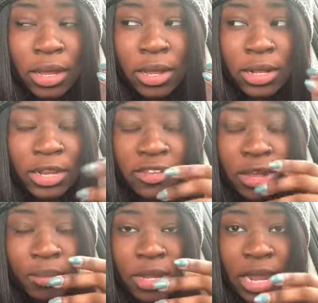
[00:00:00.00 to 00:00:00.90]
They
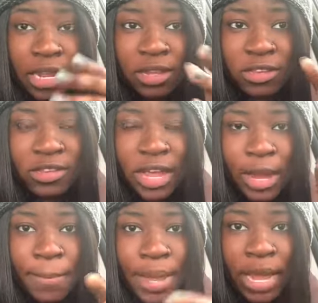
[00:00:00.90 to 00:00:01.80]
send me like the
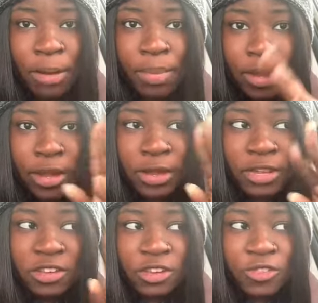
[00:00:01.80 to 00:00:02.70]
same bank but
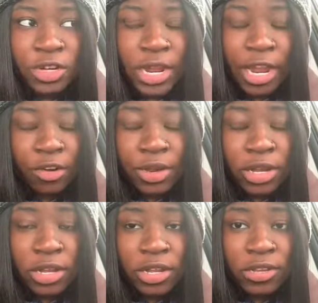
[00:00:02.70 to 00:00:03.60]
in different
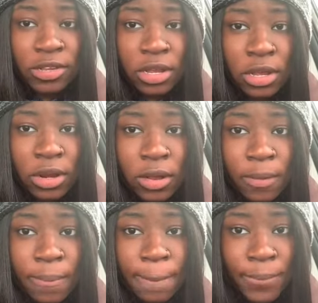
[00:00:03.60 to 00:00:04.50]
areas
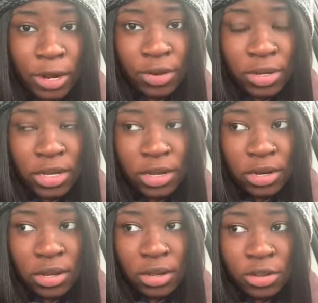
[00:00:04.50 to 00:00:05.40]
in Maryland.
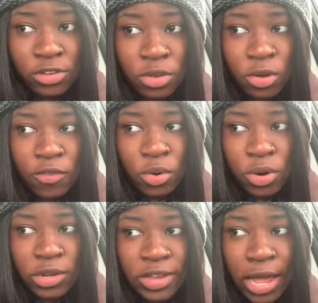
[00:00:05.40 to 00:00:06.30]
So of
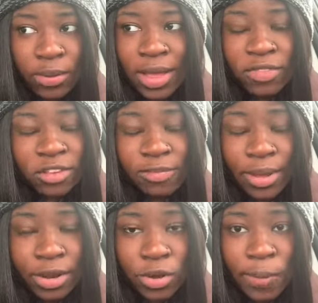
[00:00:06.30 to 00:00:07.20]
course I don't have to
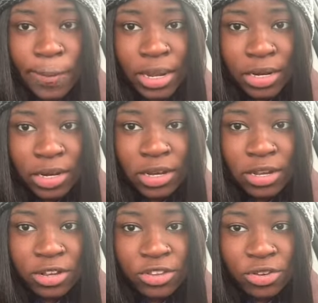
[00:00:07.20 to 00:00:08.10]
spend no money
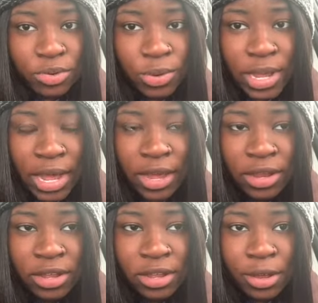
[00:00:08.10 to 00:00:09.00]
to do that,
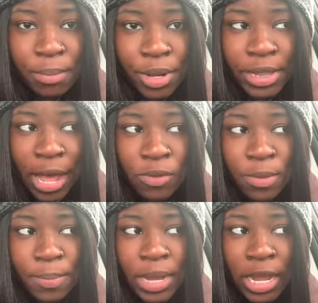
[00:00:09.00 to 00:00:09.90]
but that
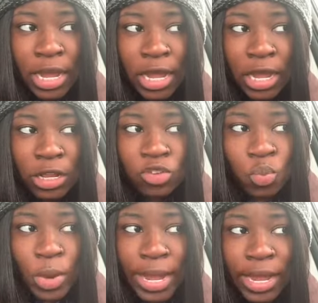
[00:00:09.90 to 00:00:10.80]
one pays
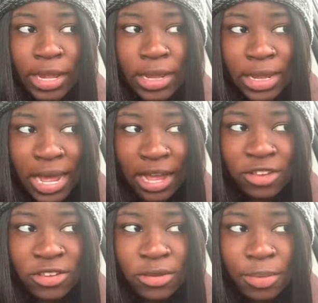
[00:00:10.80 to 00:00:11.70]
way less.